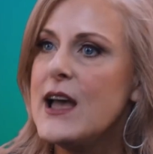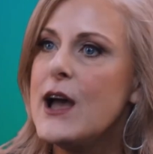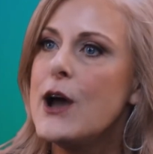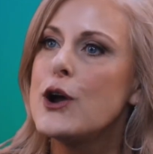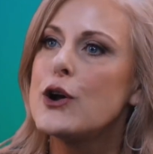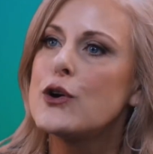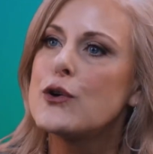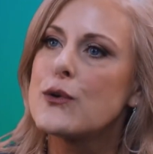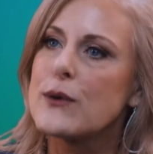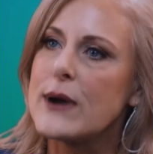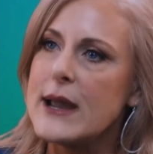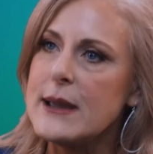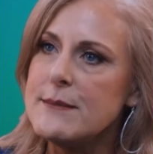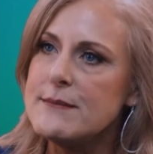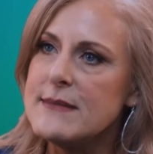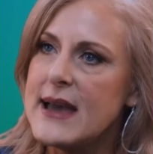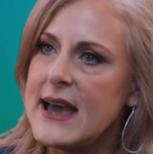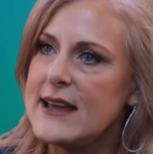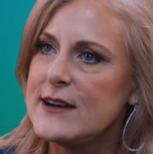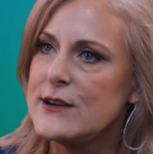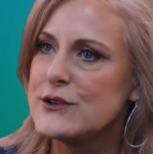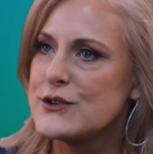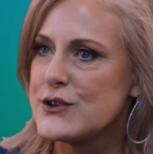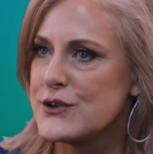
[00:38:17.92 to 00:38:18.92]
Great
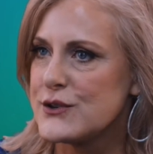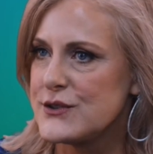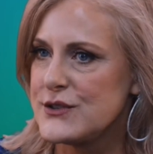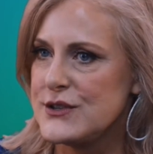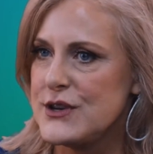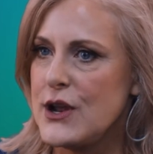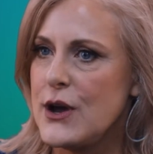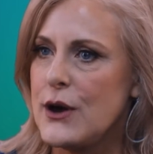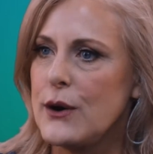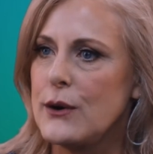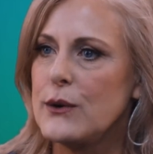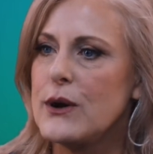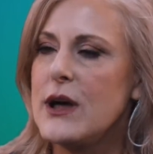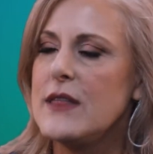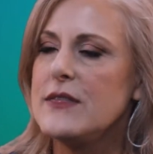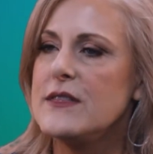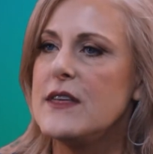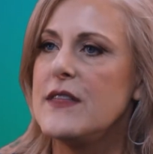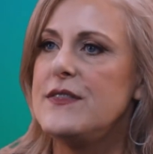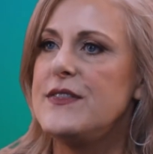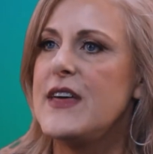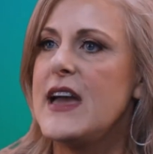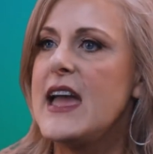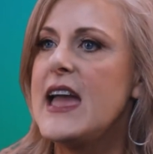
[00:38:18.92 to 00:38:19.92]
managers know
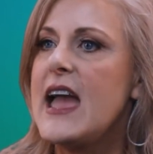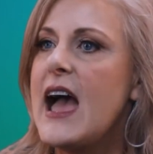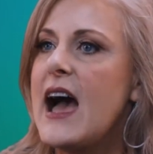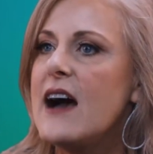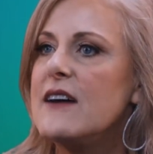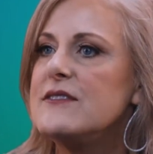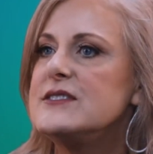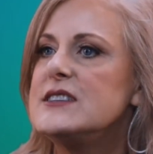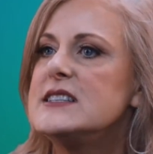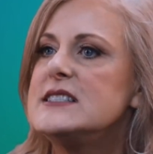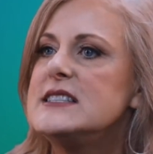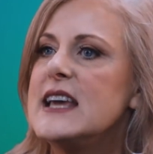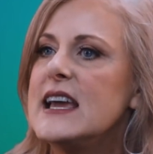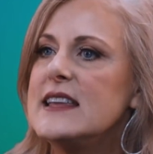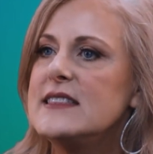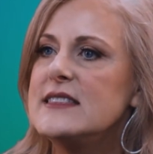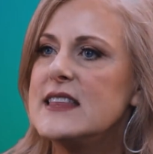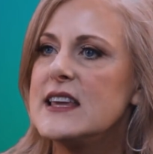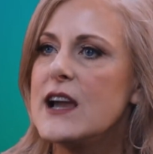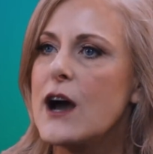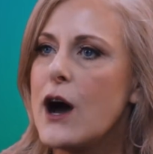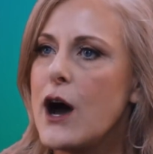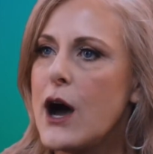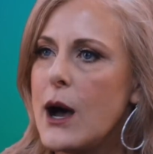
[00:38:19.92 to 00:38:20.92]
that they have to take
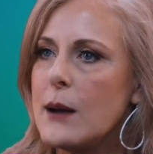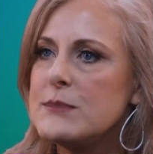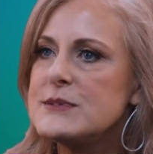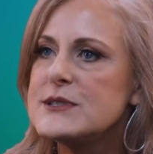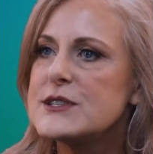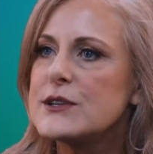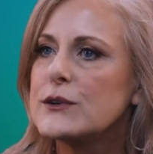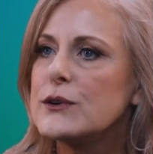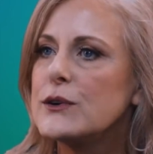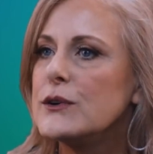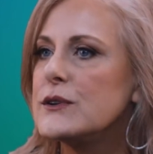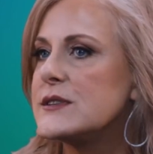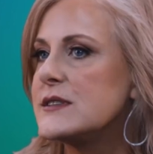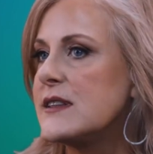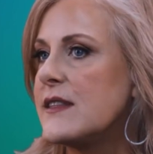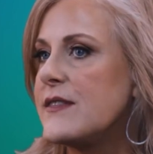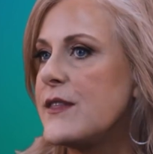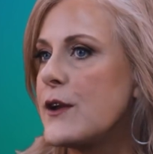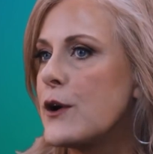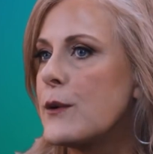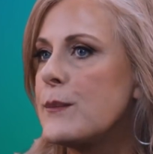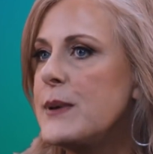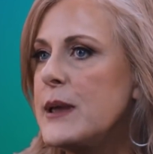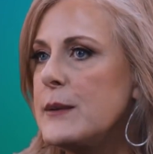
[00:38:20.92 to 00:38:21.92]
the obstacles that
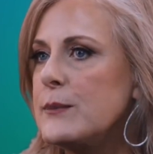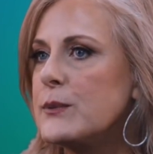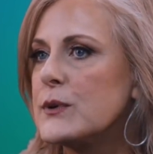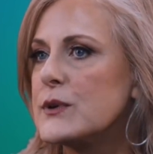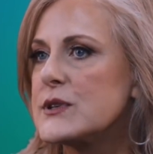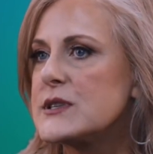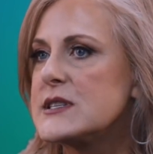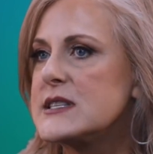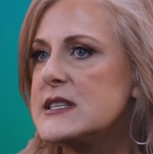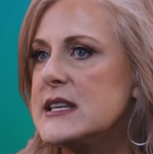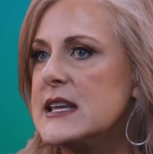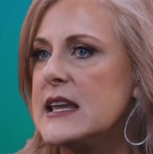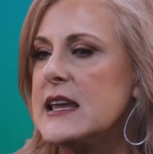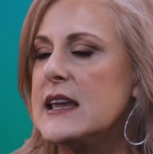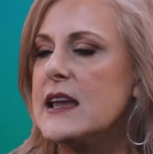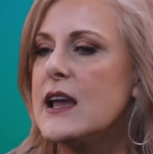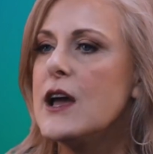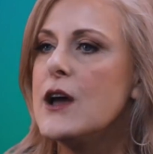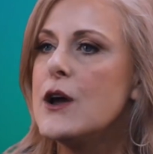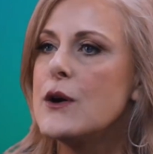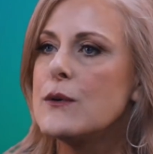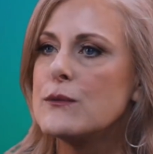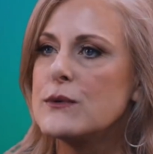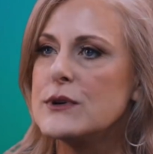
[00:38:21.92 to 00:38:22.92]
their people see,
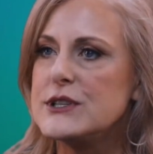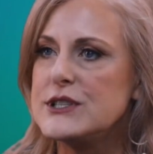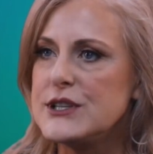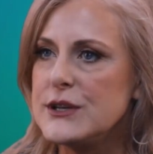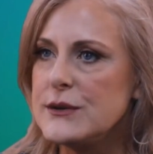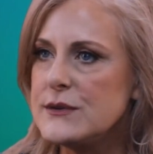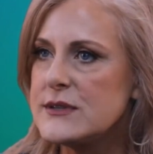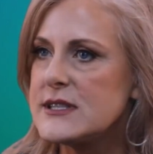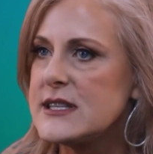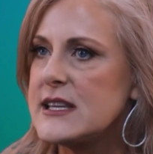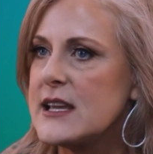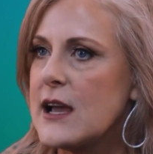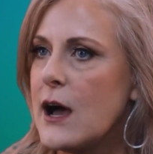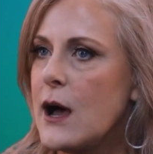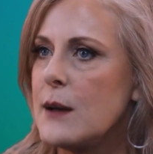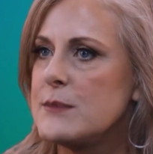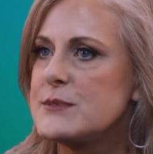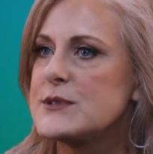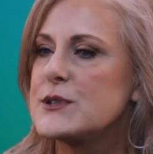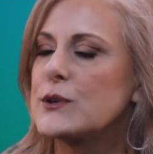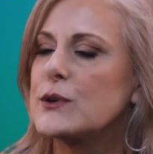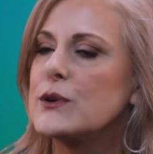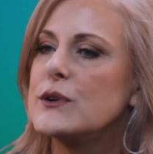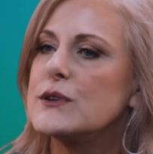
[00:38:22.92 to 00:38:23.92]
reduce the
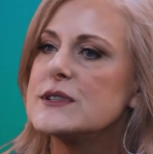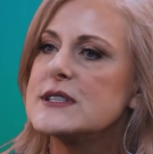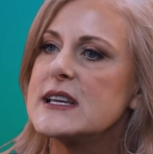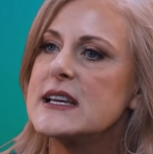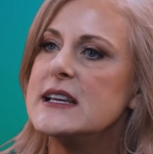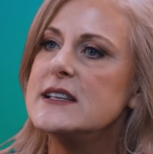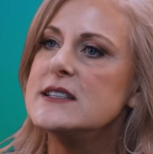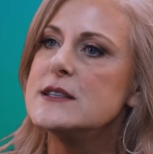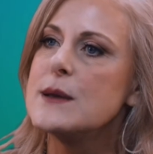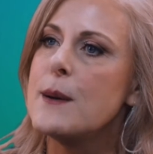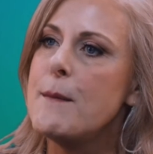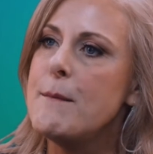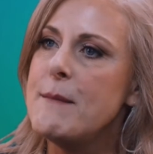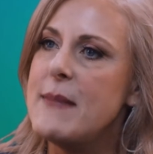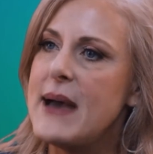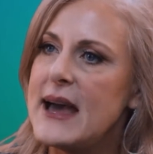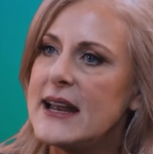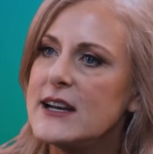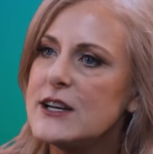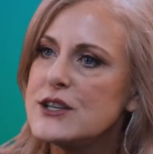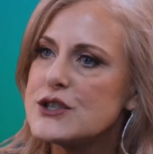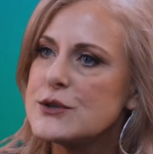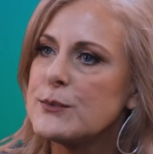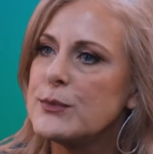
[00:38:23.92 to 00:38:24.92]
obstacles into
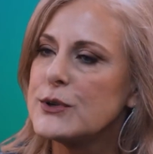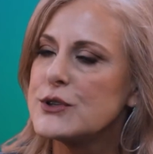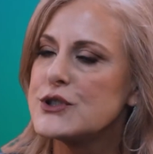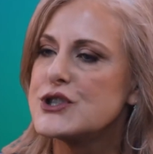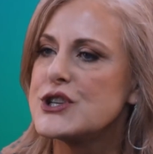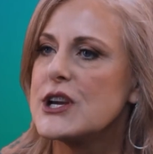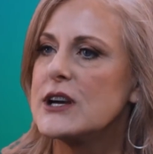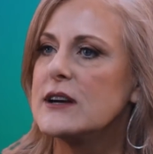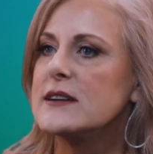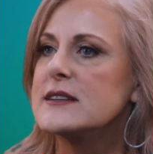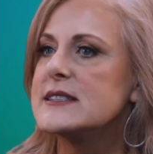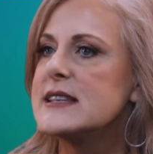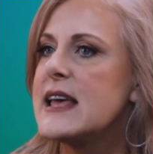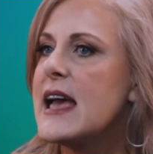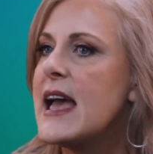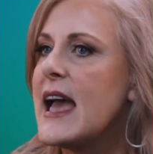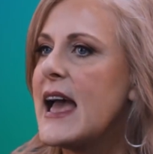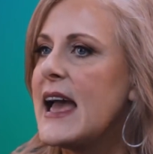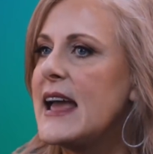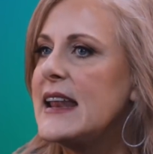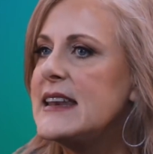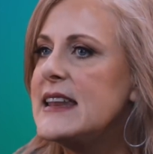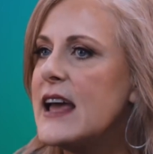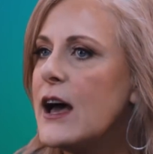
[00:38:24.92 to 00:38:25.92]
manageable chunks,
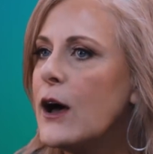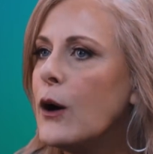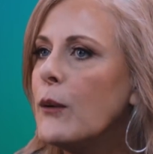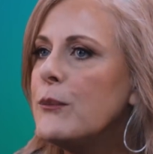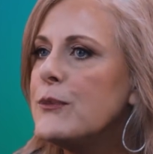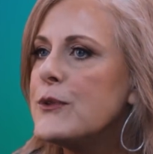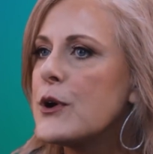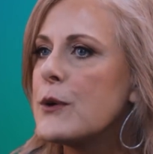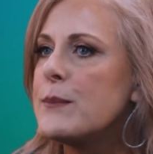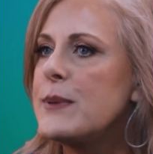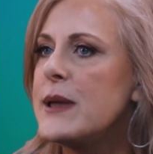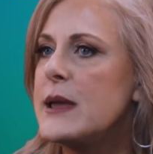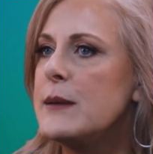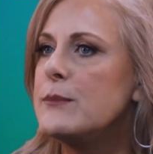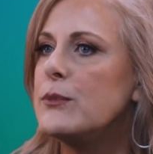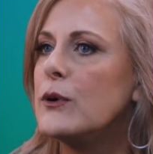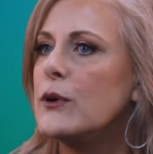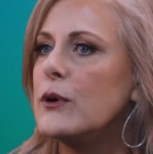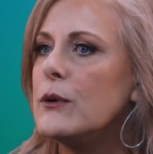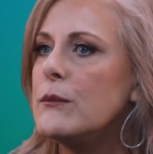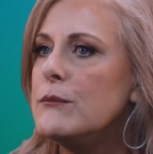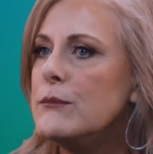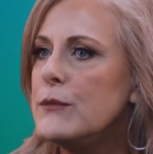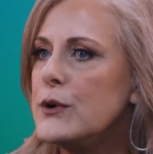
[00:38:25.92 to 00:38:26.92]
and help their
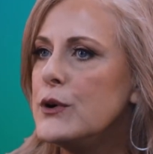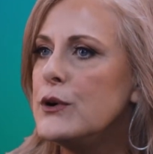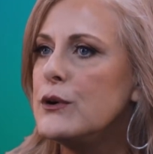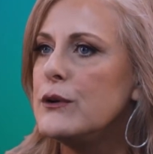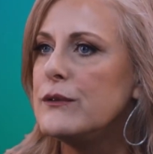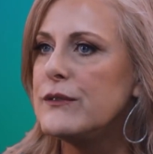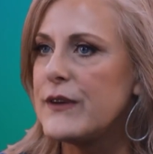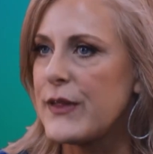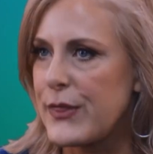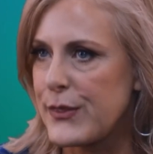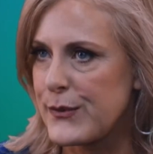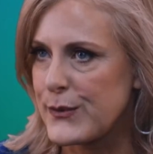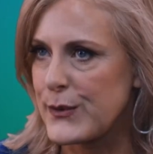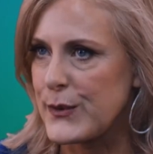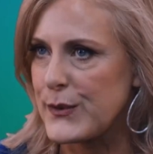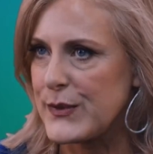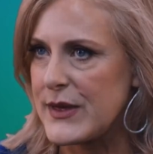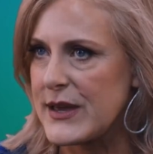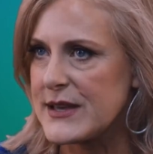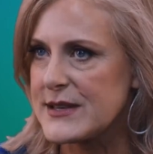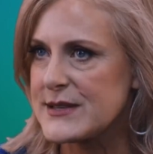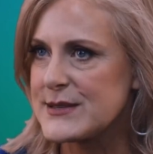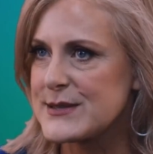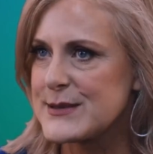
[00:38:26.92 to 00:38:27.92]
people move through
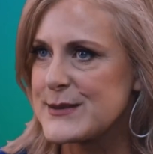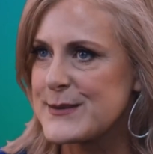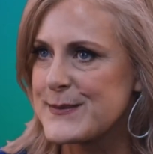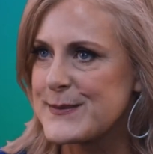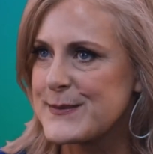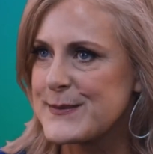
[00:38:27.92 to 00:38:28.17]
this.